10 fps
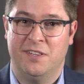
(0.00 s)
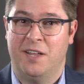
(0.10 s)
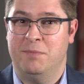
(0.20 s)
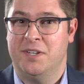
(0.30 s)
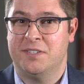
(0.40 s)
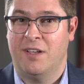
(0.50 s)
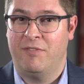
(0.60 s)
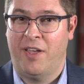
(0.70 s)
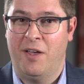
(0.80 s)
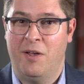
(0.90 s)
It led me to
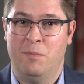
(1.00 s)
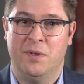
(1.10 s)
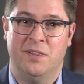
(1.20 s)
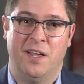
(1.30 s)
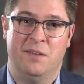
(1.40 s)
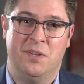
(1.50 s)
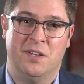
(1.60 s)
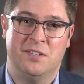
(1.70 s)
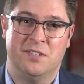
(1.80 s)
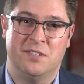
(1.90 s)
self-help. It led
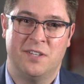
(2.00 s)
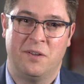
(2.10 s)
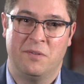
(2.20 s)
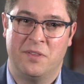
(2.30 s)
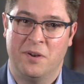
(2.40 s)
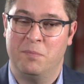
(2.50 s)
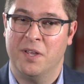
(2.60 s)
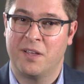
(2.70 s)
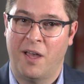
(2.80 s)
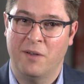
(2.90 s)
me into
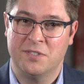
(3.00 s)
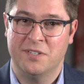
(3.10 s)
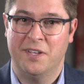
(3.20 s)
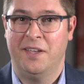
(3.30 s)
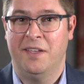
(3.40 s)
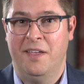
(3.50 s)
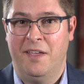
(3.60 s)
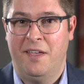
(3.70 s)
psychotherapy and counseling.